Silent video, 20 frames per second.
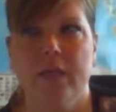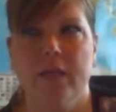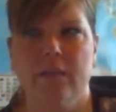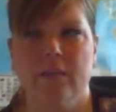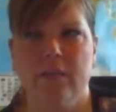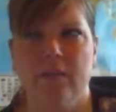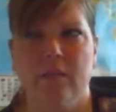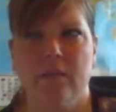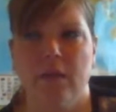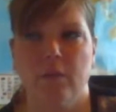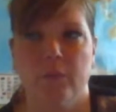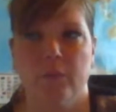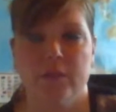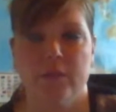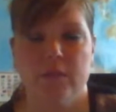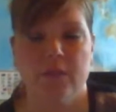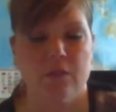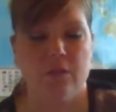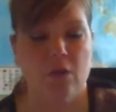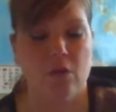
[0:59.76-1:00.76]
I guess that was
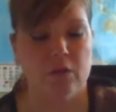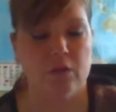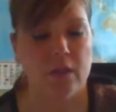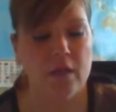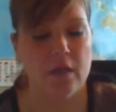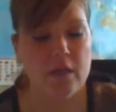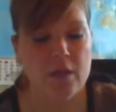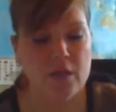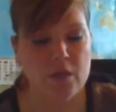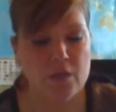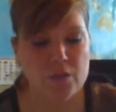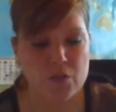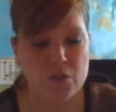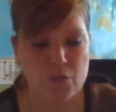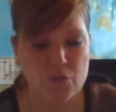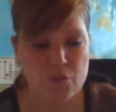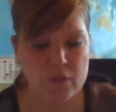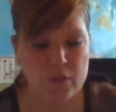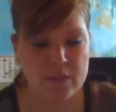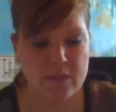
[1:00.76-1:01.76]
what it's called,
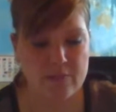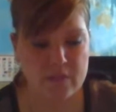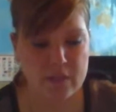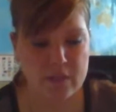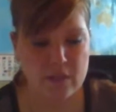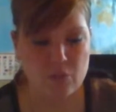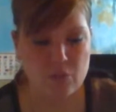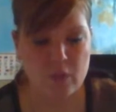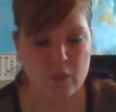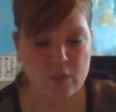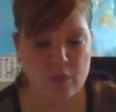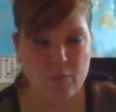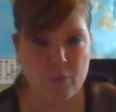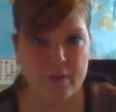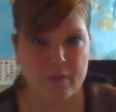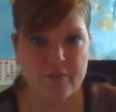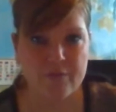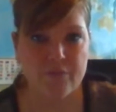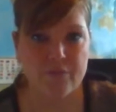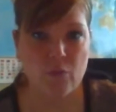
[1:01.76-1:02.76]

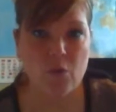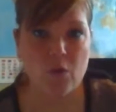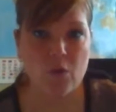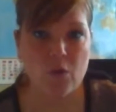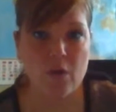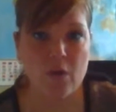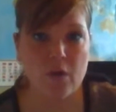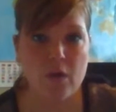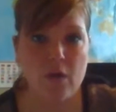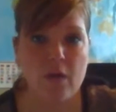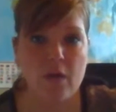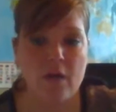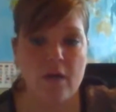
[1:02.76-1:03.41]
273.4,